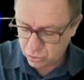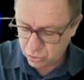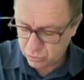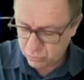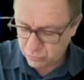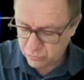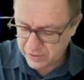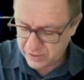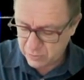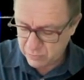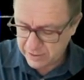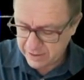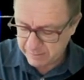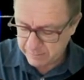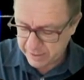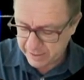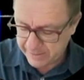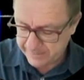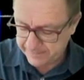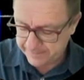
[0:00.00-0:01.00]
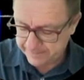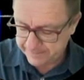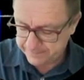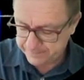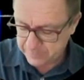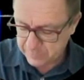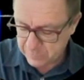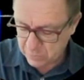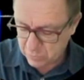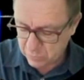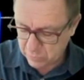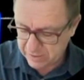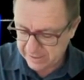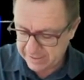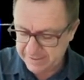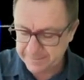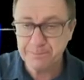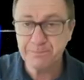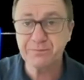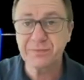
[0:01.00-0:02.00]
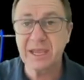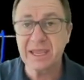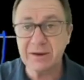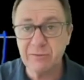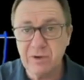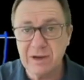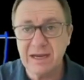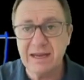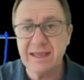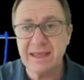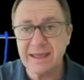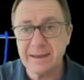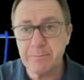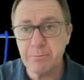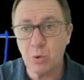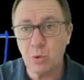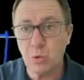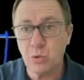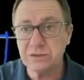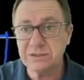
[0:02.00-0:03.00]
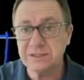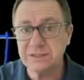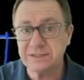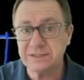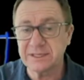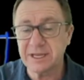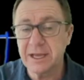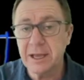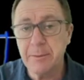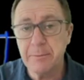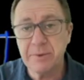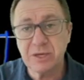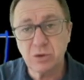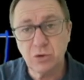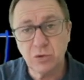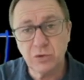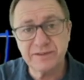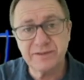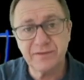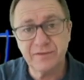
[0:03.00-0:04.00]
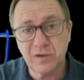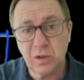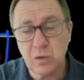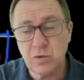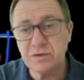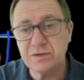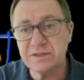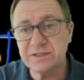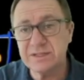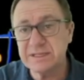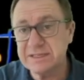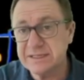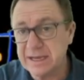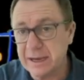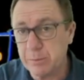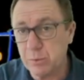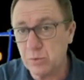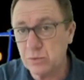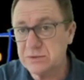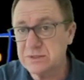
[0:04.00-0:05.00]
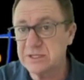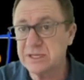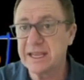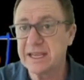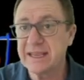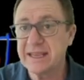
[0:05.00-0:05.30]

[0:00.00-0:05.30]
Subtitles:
real number, okay? Really important because floats, doubles,